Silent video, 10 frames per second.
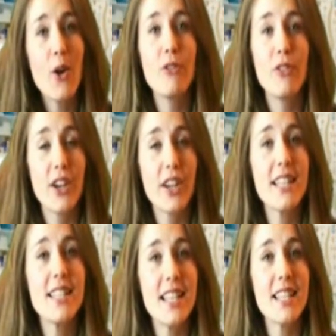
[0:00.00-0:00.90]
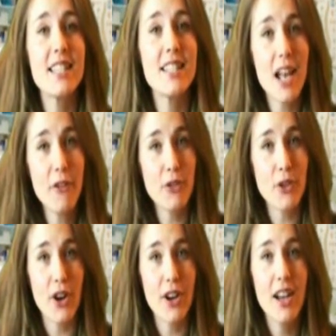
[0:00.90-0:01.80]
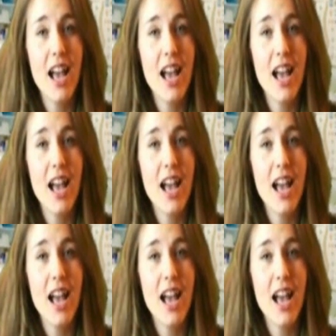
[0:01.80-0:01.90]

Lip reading: ovarian cyst sufferer,